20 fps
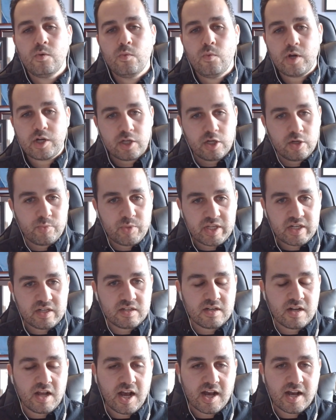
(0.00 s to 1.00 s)
what could have
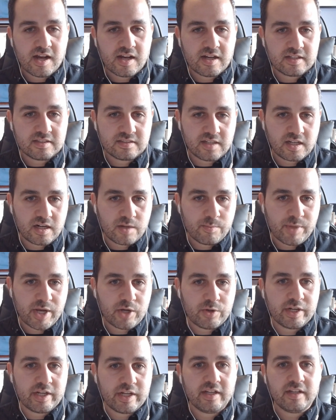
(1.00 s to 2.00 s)
been uh, done
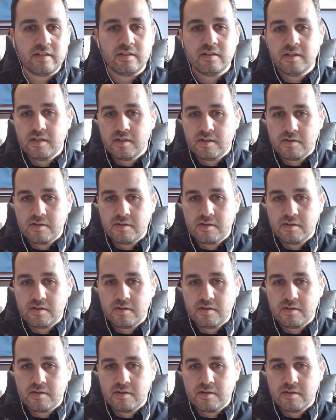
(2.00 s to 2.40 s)
about it,